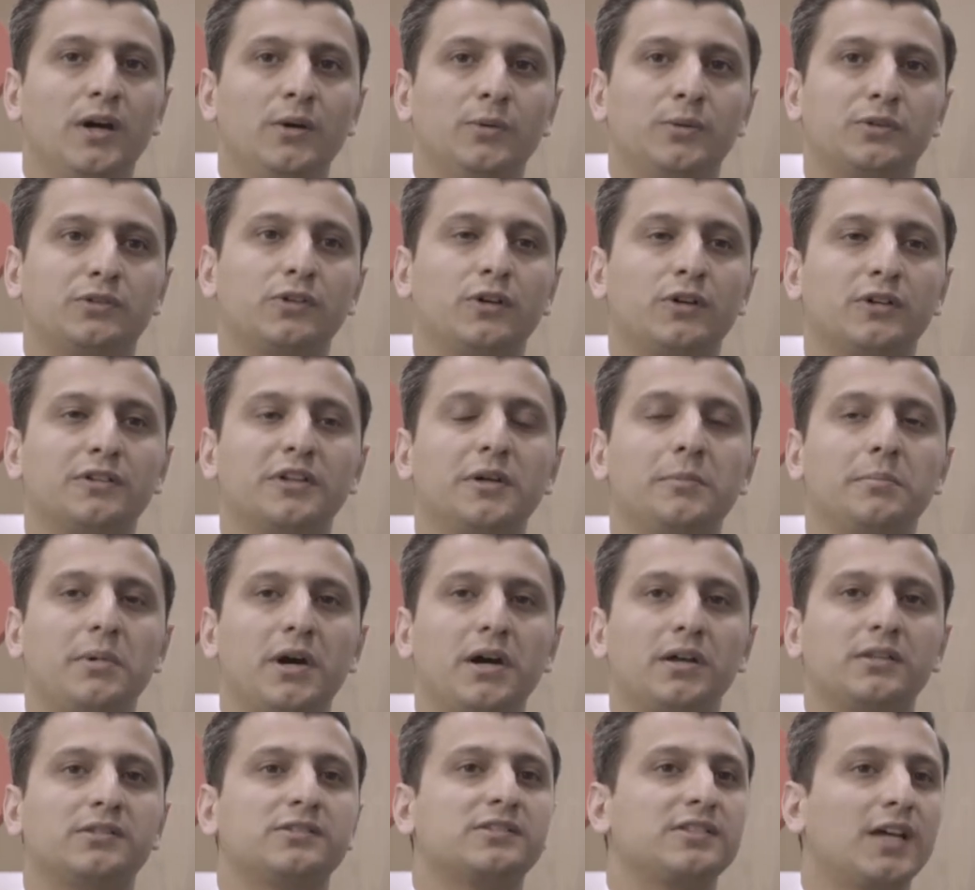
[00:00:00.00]
We're talking
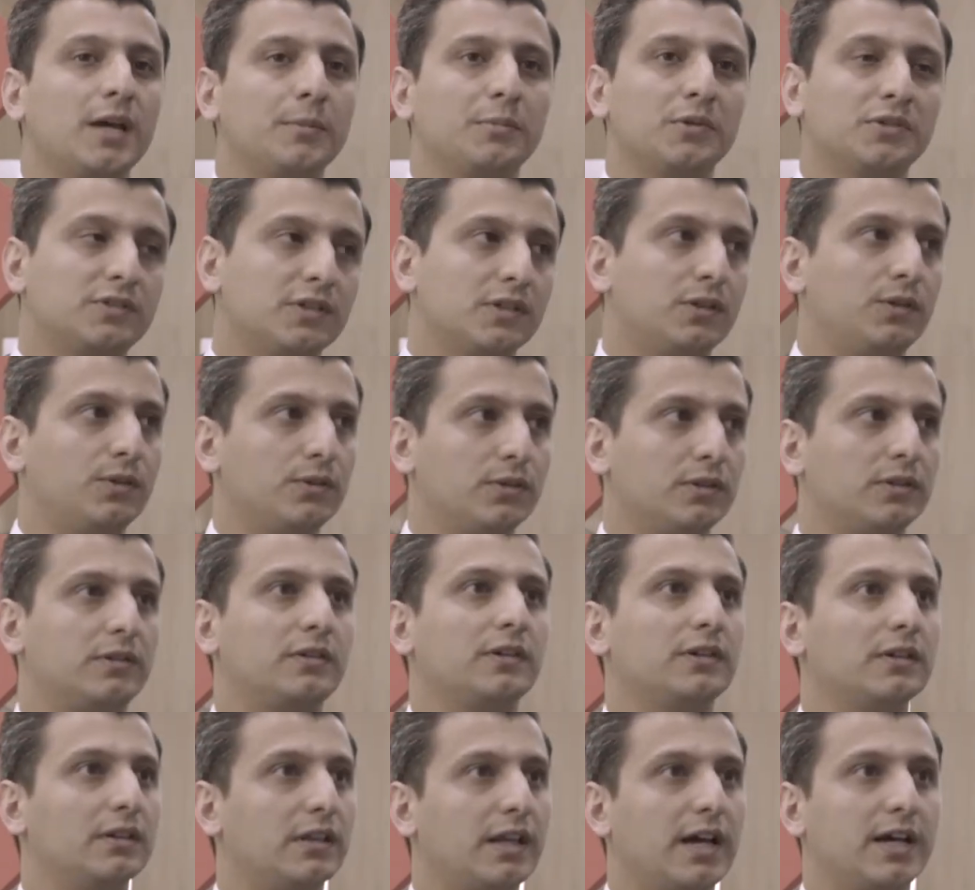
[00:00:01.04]
about
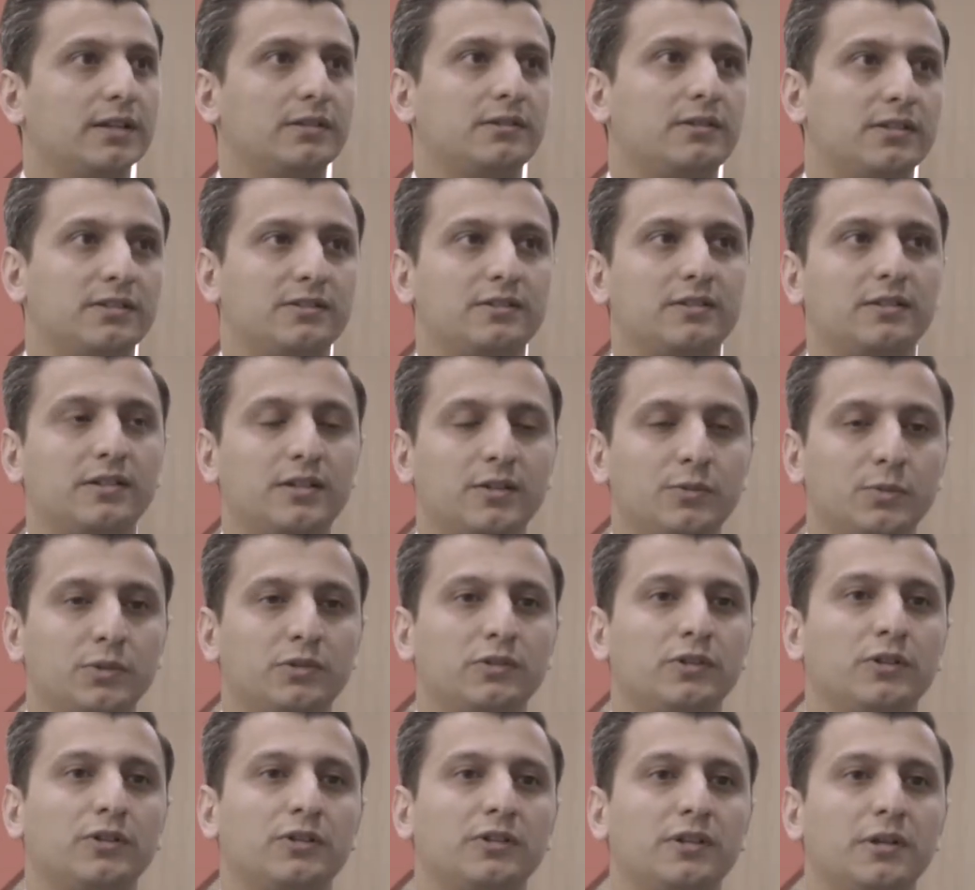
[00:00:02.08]
cybersecurity a lot this year. We're
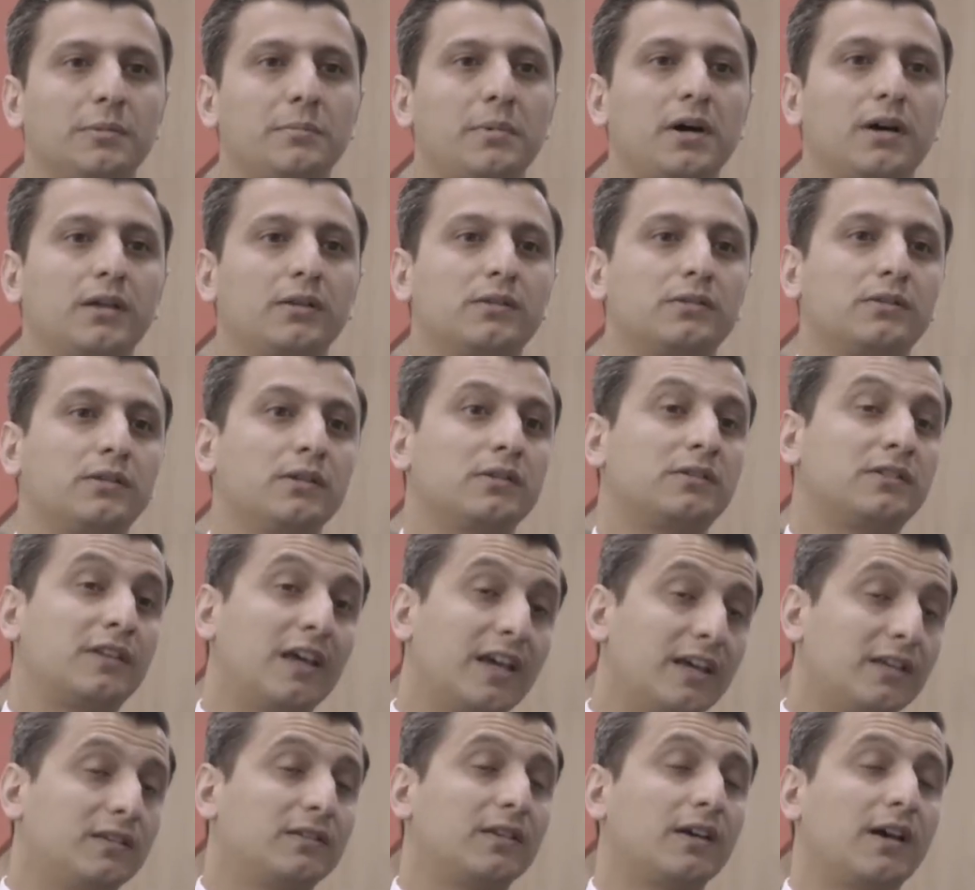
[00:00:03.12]
talking about the
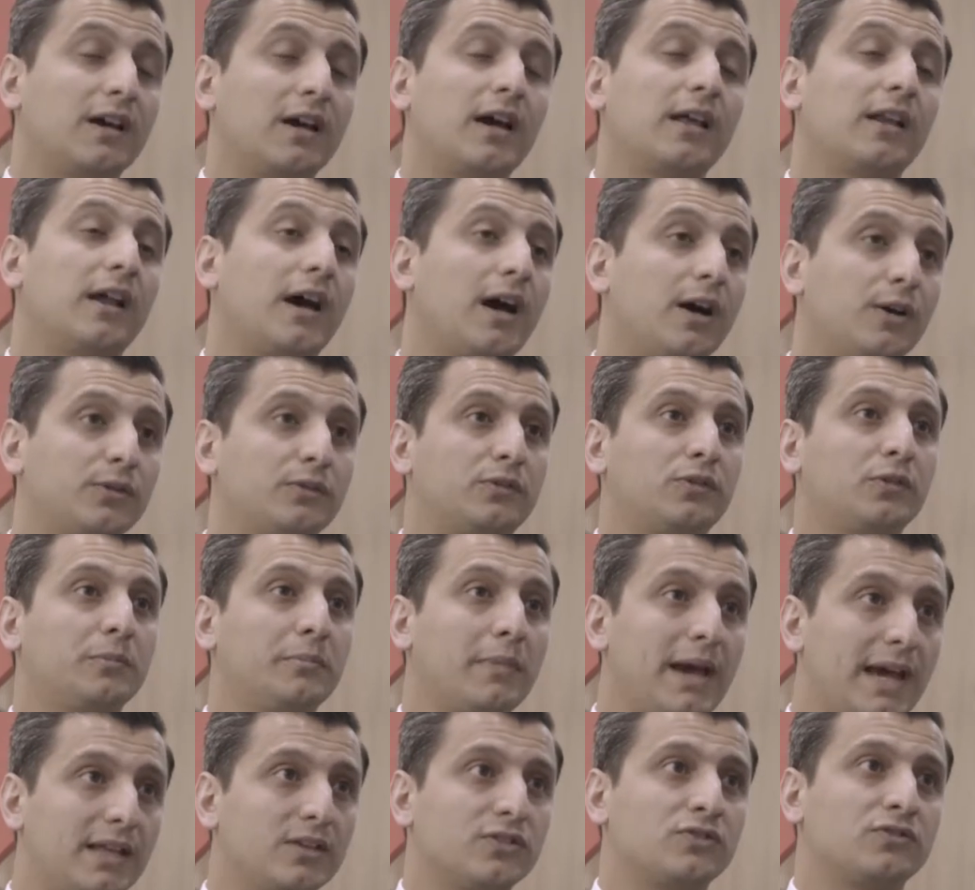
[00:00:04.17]
data and how to
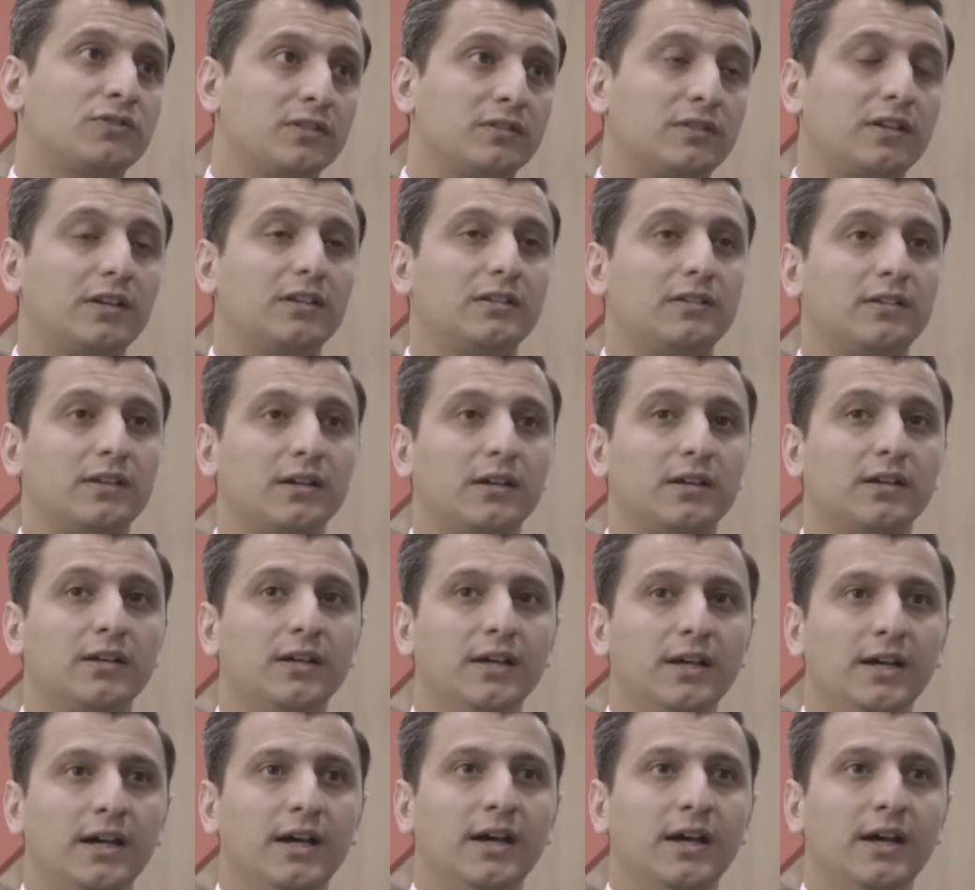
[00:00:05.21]
manage the data.